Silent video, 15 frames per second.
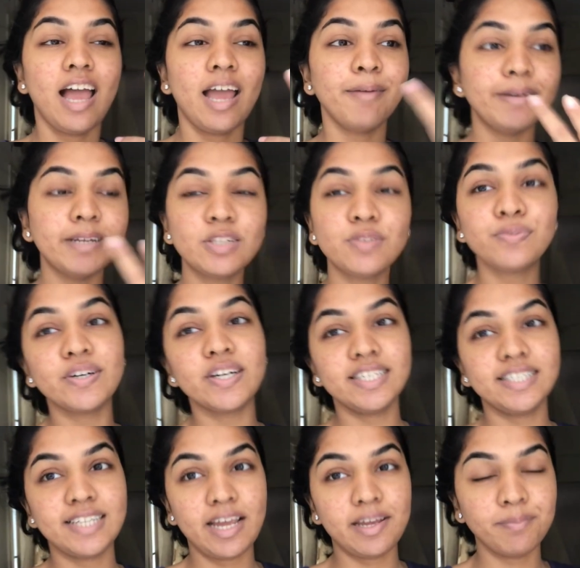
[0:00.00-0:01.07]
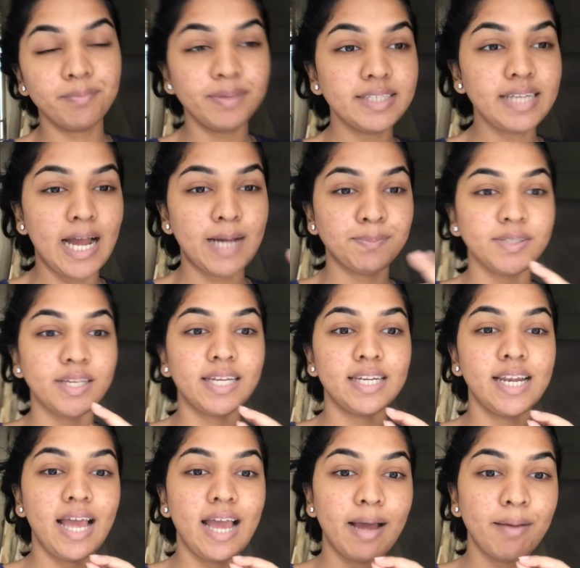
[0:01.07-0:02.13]
I mean, it's first time, mishaps can
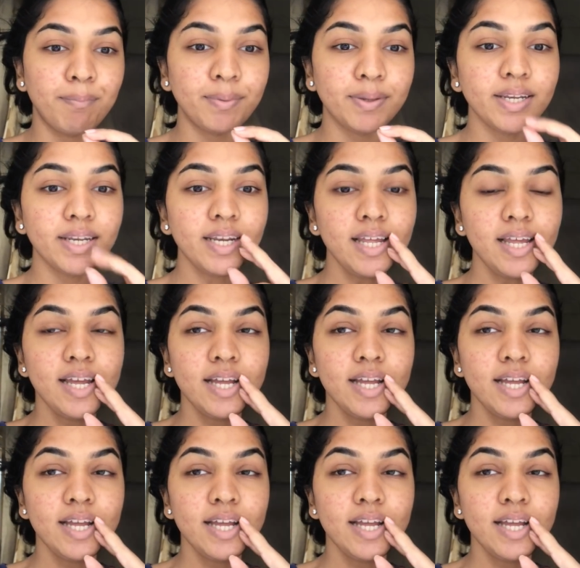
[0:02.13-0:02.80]
happen.